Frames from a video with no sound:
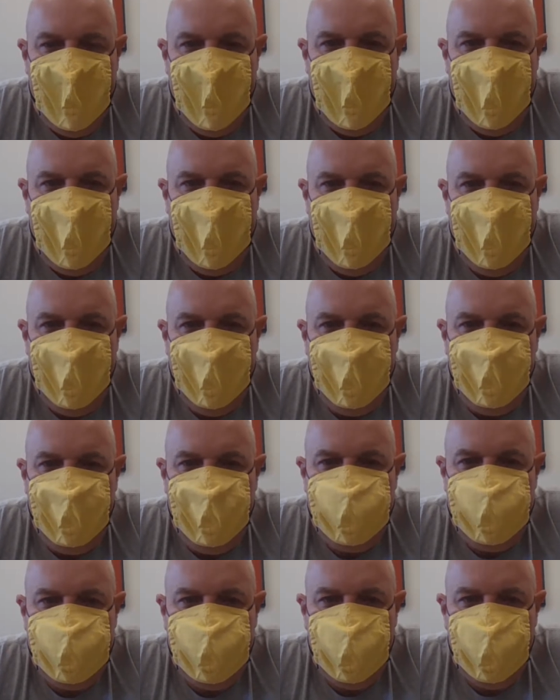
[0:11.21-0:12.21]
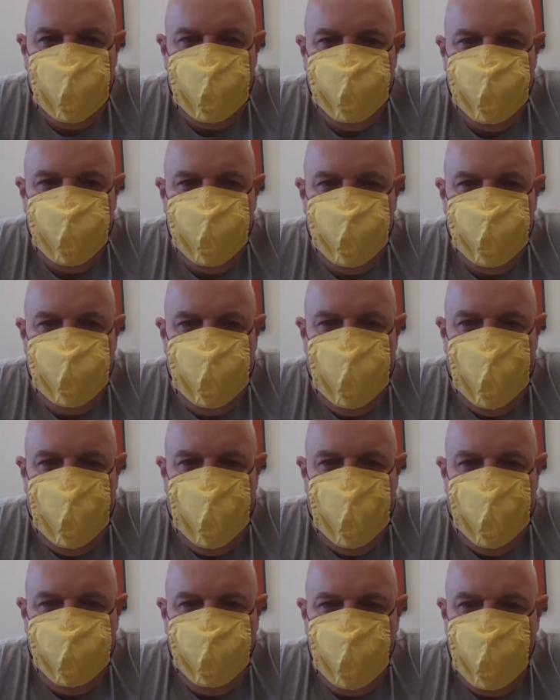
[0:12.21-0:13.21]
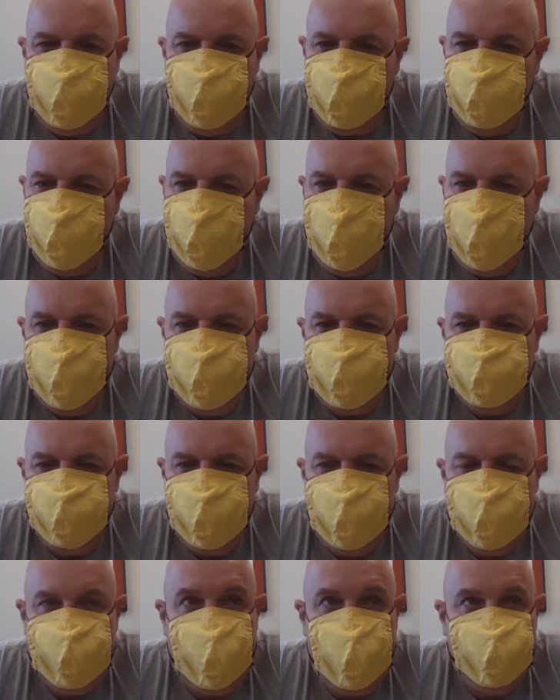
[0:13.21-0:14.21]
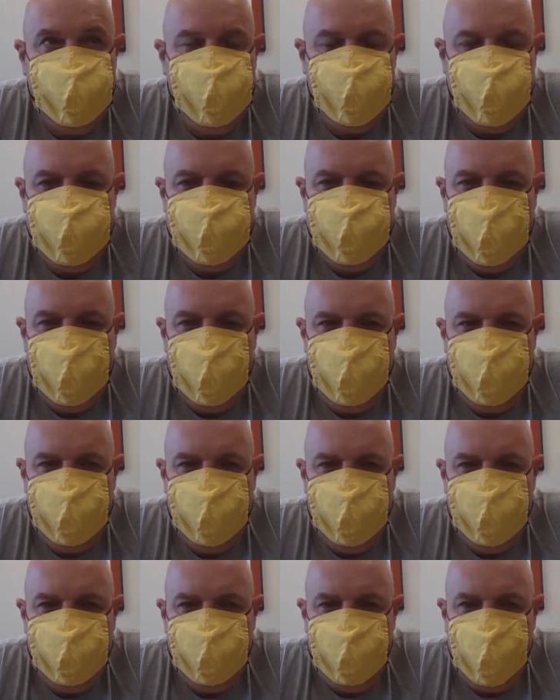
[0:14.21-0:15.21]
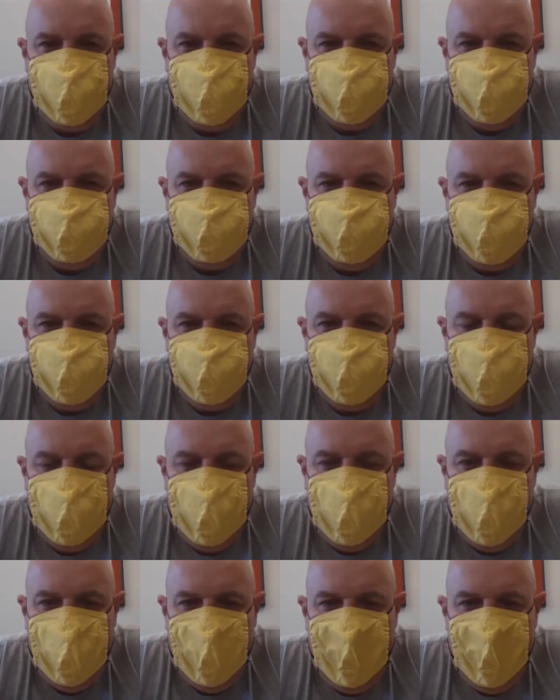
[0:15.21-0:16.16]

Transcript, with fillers: Uh, new start of a new day. I'm wearing my mask because I was just out about in the building.